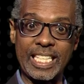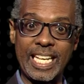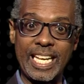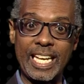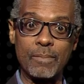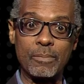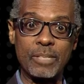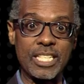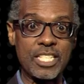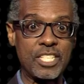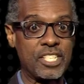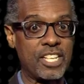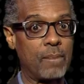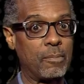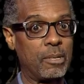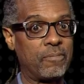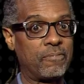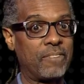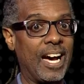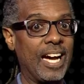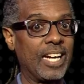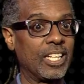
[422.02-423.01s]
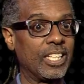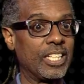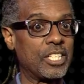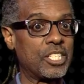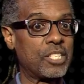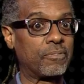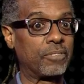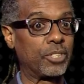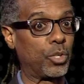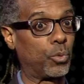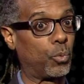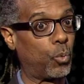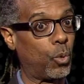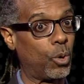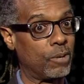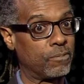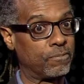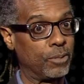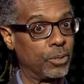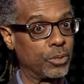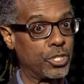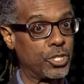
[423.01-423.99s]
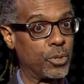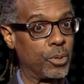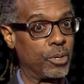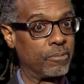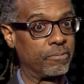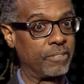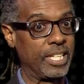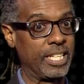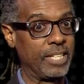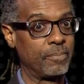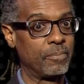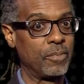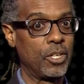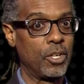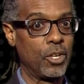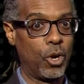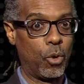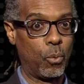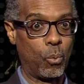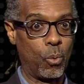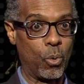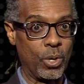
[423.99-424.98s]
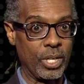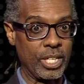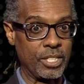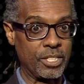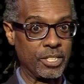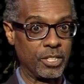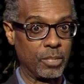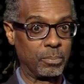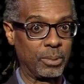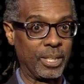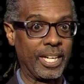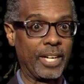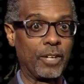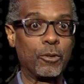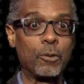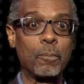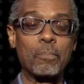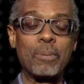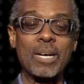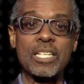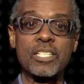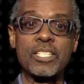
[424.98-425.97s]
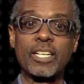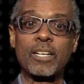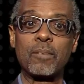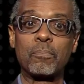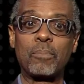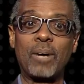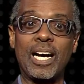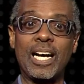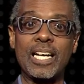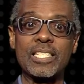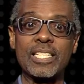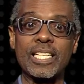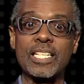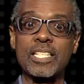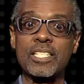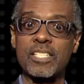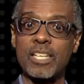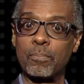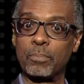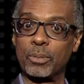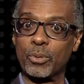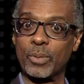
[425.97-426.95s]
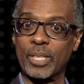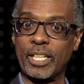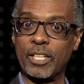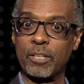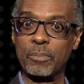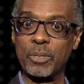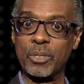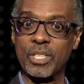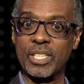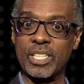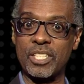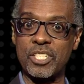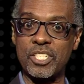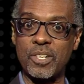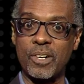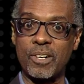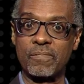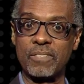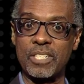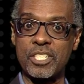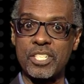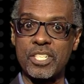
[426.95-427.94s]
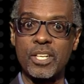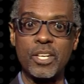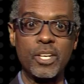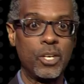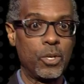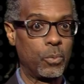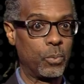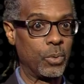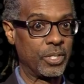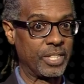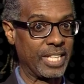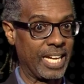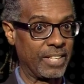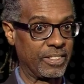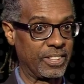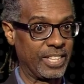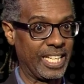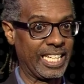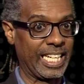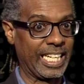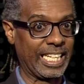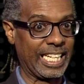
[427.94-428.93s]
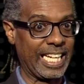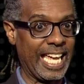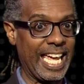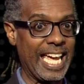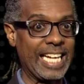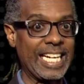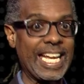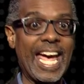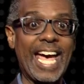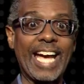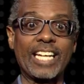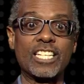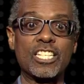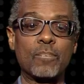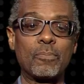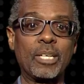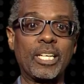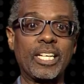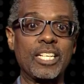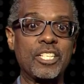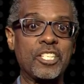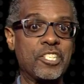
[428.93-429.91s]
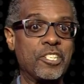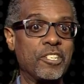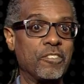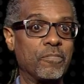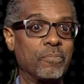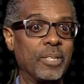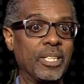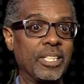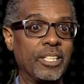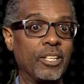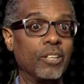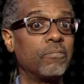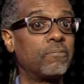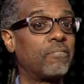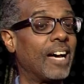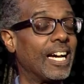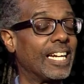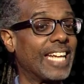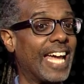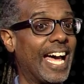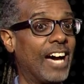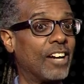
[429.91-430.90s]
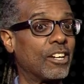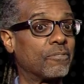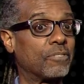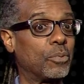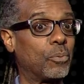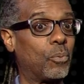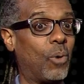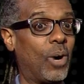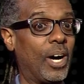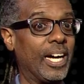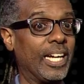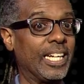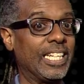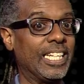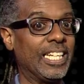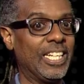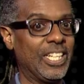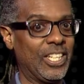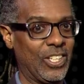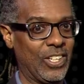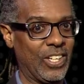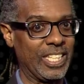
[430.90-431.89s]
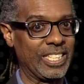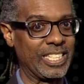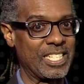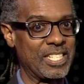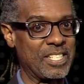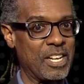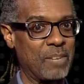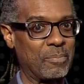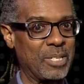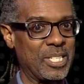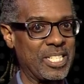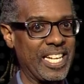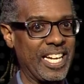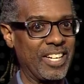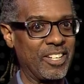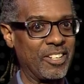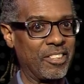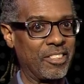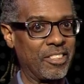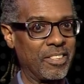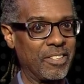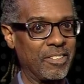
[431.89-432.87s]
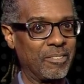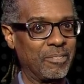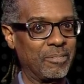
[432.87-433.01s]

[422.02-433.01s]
named a semifinalist for the Werfel Trophy, awarded to the player who best combines exemplary community service with athletic and academic achievement. He'll find out if he won on December 10th.